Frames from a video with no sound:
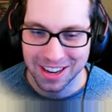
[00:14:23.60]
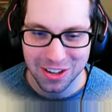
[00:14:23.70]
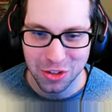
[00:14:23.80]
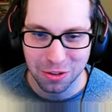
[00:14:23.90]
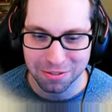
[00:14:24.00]

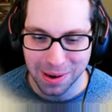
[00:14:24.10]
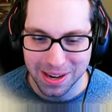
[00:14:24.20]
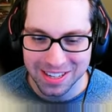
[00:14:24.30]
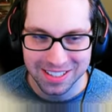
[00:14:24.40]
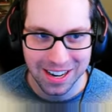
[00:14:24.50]
not surfi
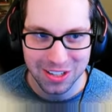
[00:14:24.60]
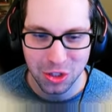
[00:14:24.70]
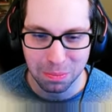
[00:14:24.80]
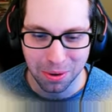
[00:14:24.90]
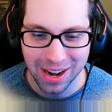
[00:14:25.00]
it's not
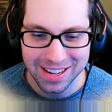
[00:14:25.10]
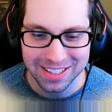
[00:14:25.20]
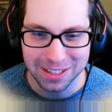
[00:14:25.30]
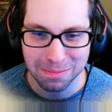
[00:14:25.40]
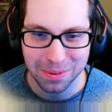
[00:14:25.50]
surprising,